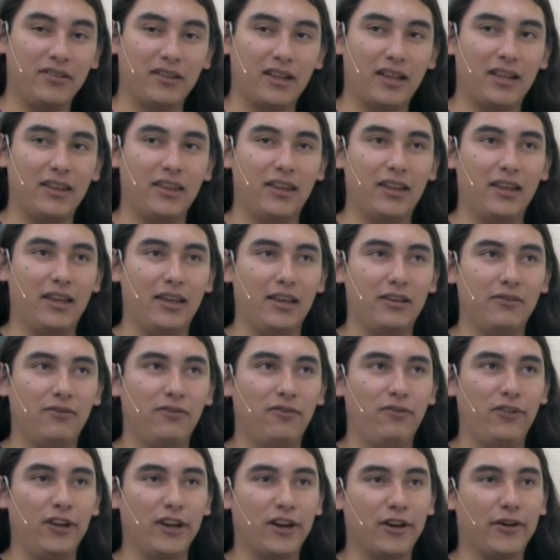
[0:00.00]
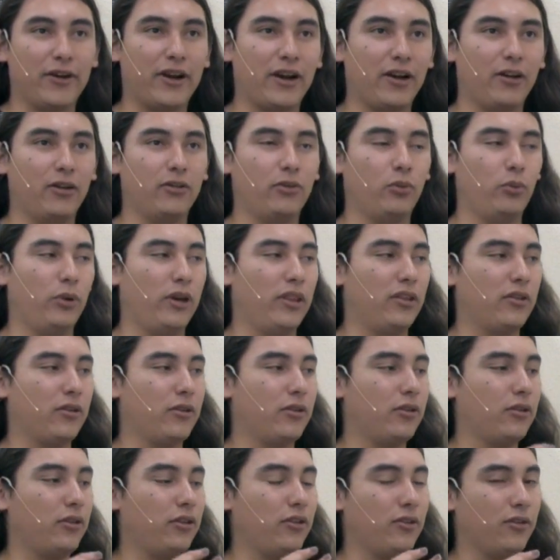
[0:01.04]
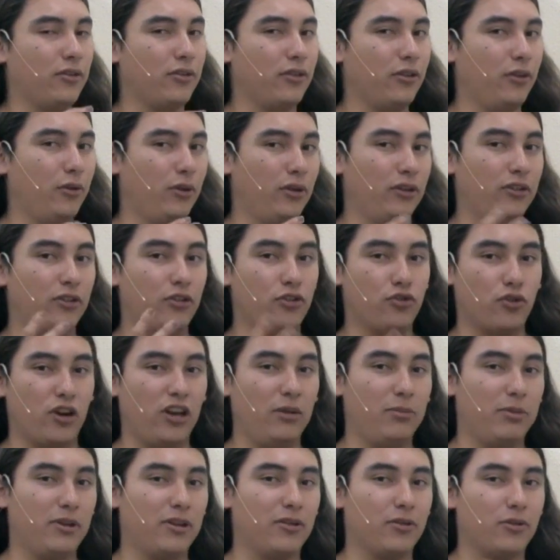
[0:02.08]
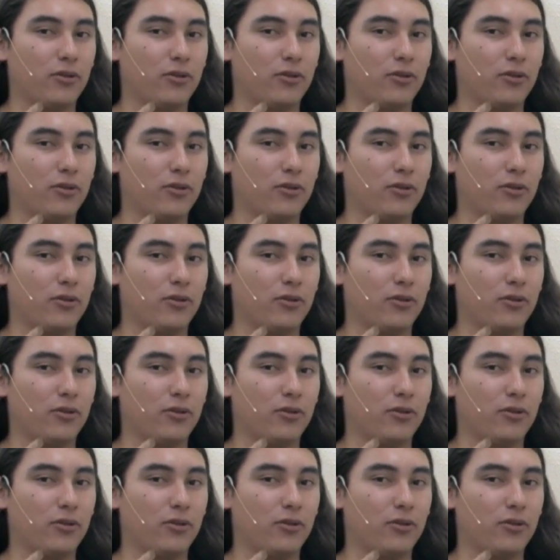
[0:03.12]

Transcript: and then figure out whether you're going to drape it